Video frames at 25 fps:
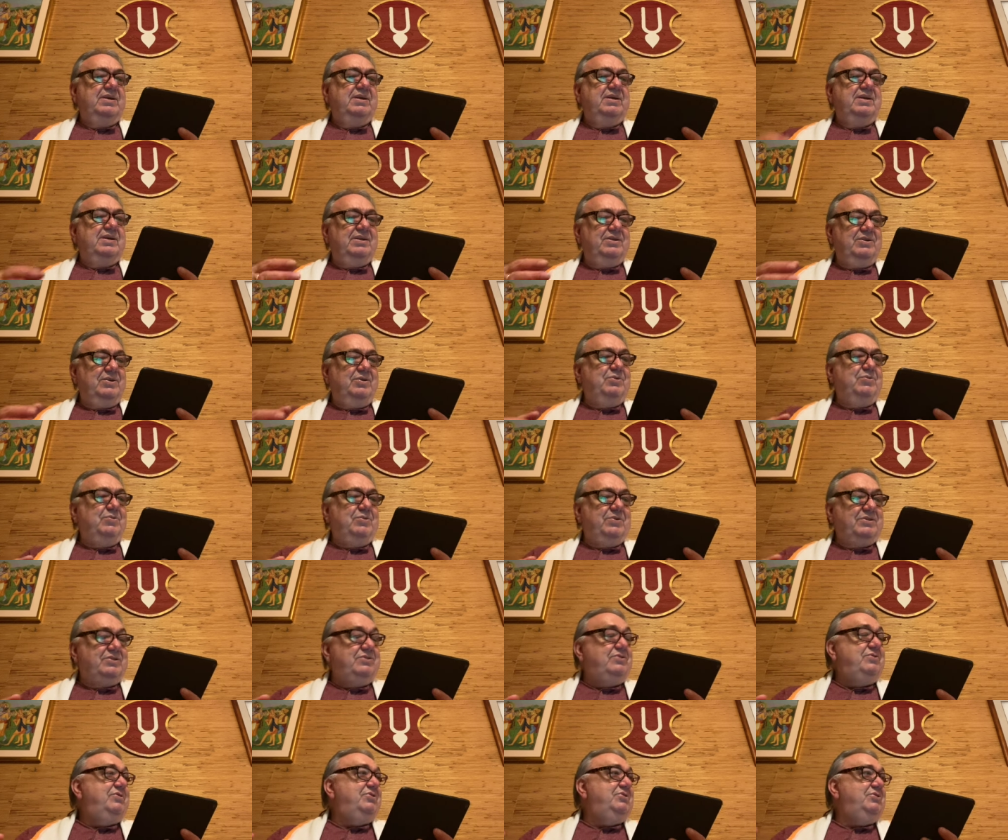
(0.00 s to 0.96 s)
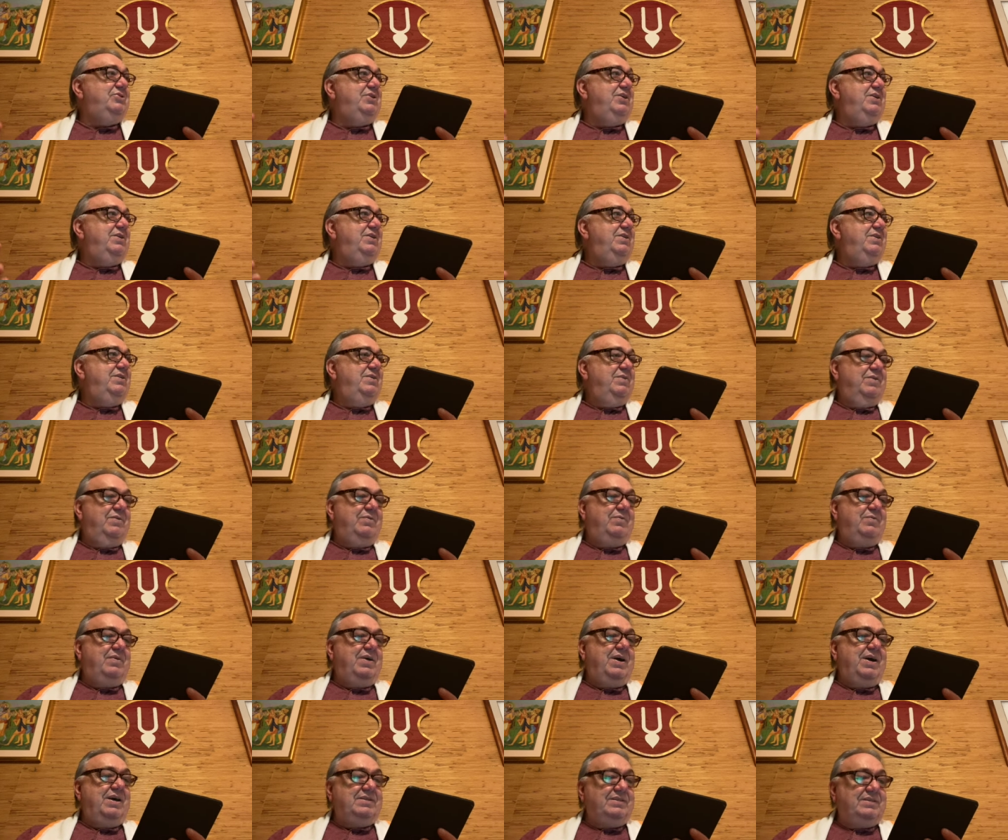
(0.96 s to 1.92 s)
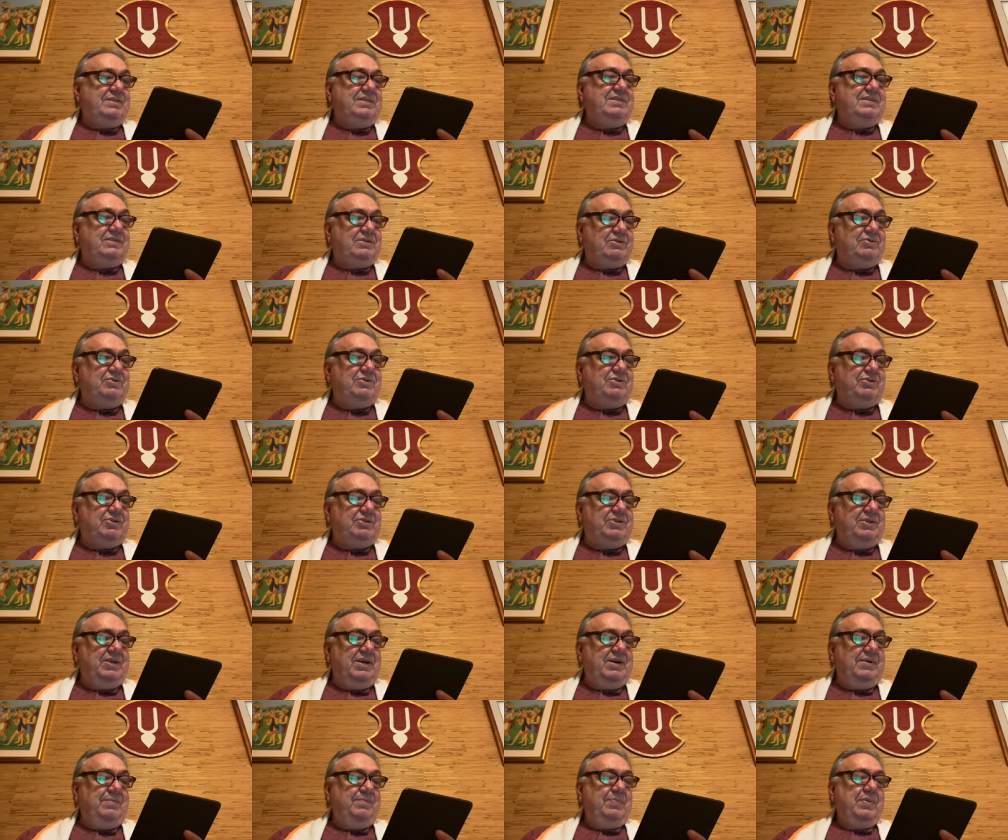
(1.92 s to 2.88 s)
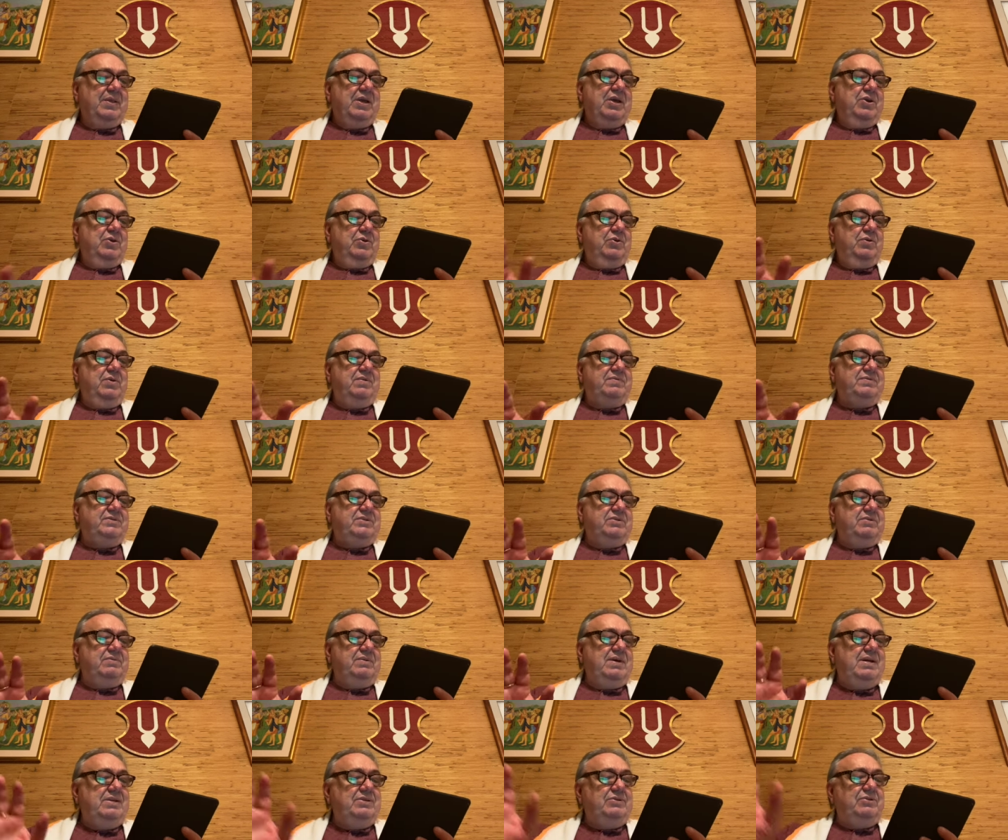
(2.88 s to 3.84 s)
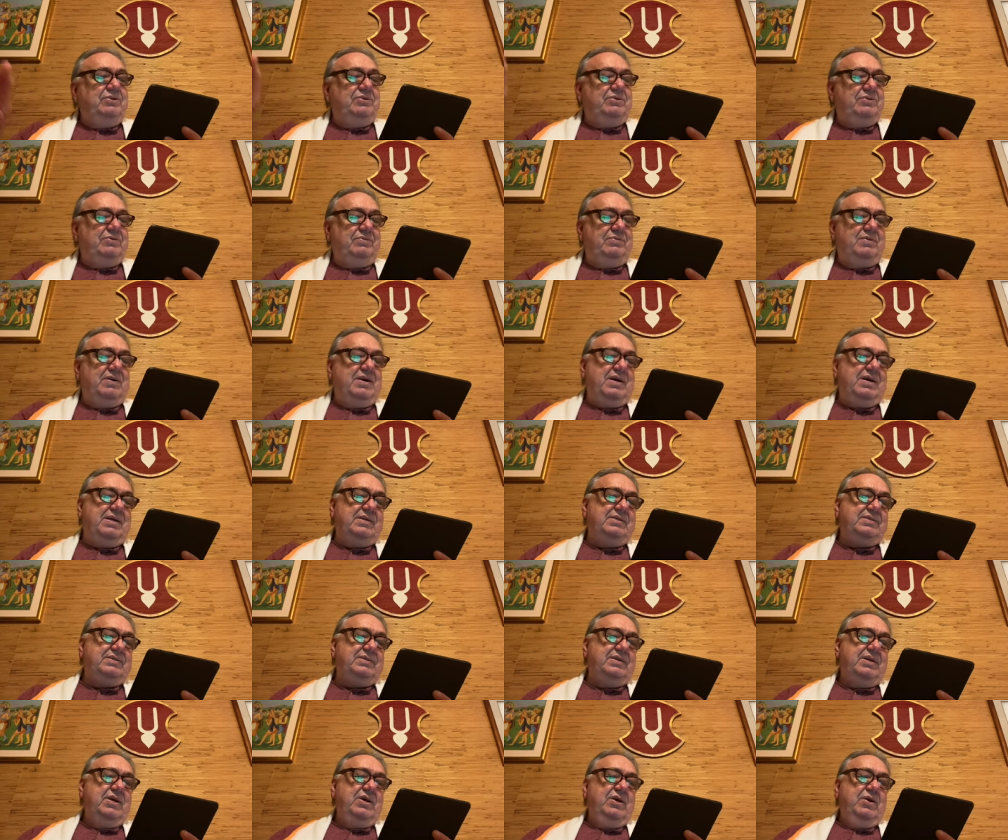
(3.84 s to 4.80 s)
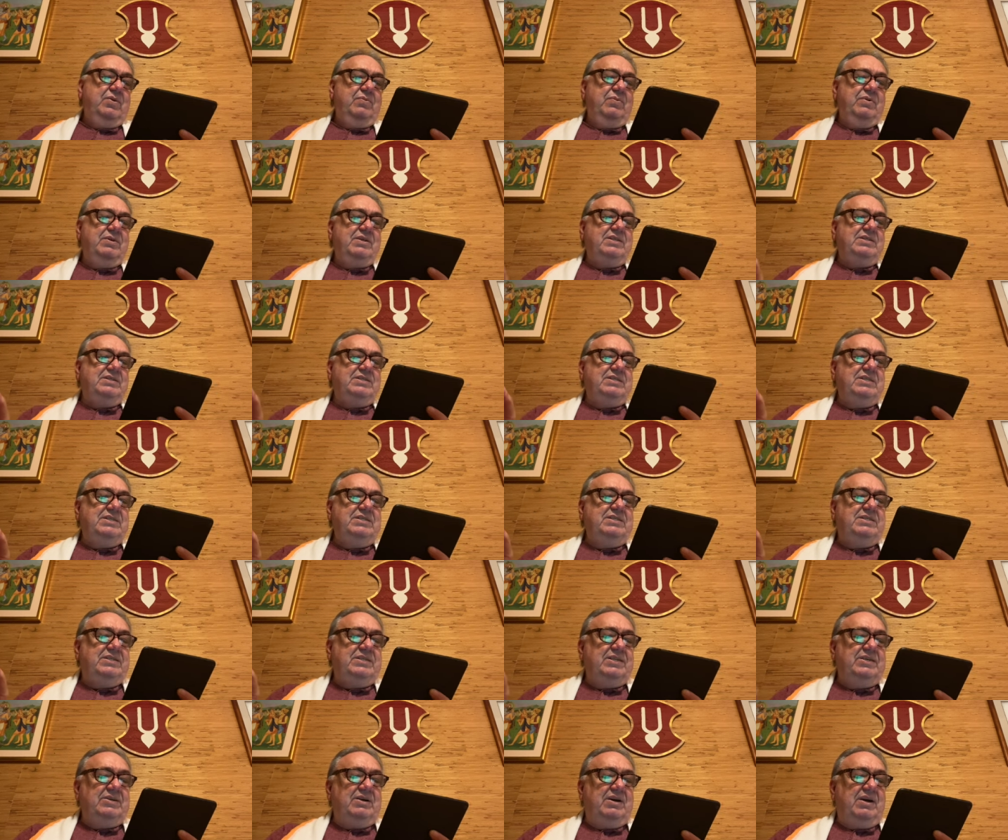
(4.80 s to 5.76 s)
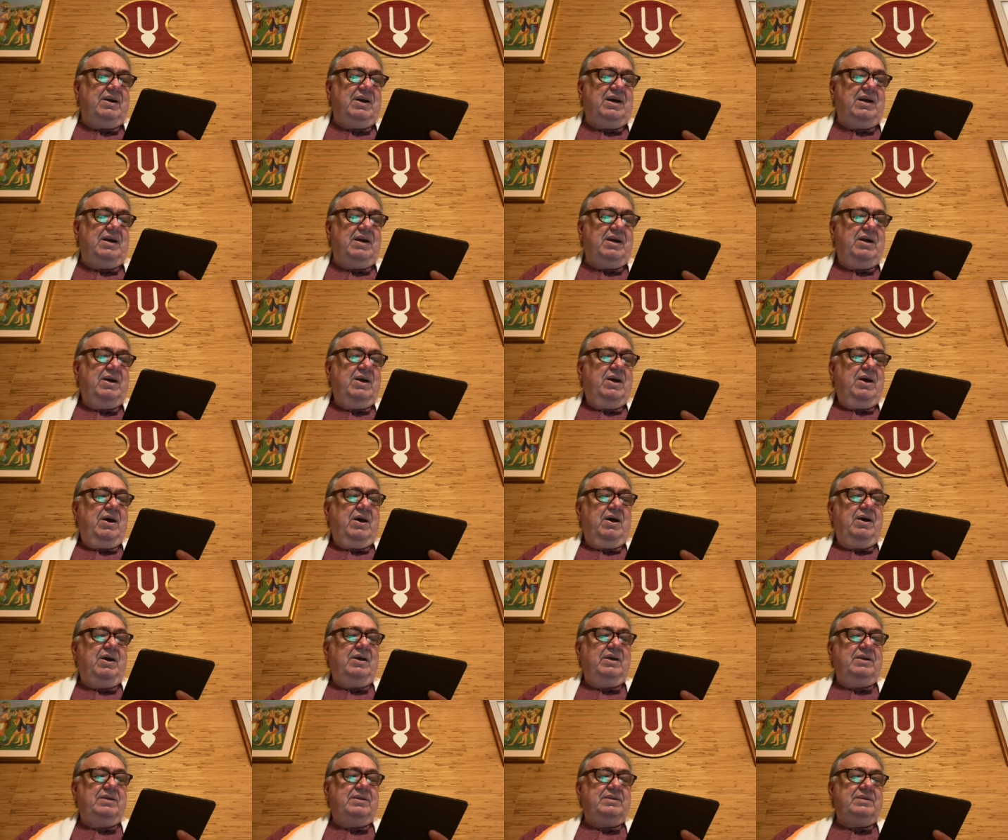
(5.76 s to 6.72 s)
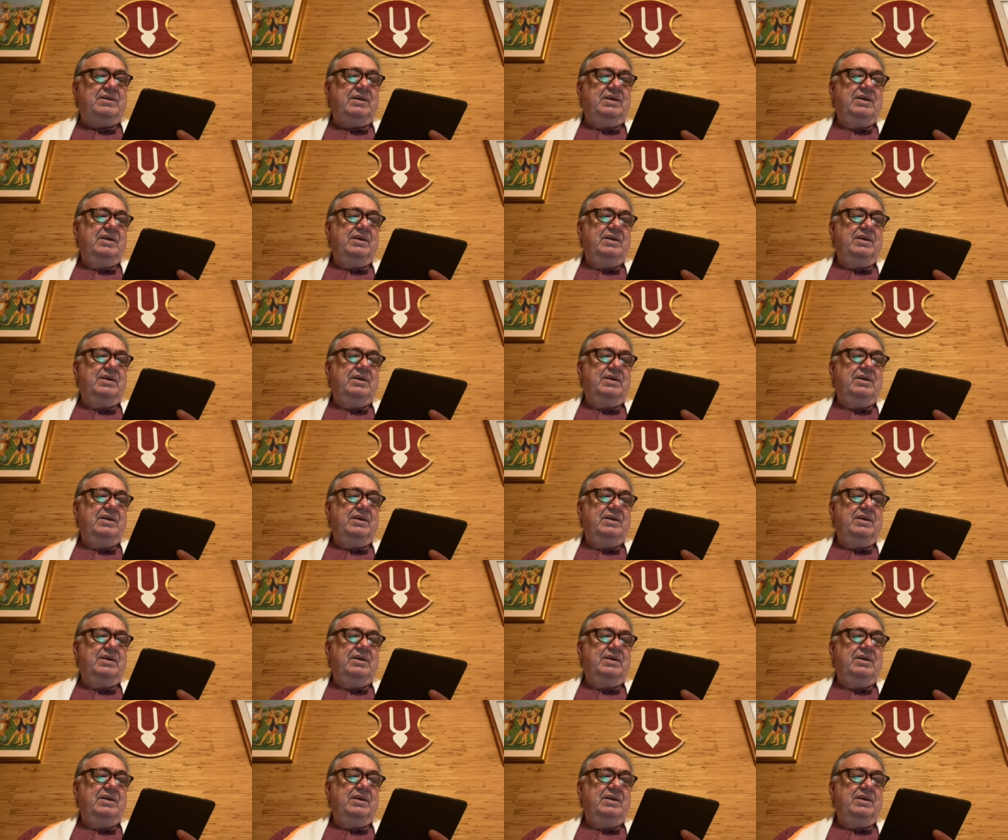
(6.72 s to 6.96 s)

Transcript: In other words, Krishna. Ras is Krishna. You have surrendered to Ras with a sincere heart.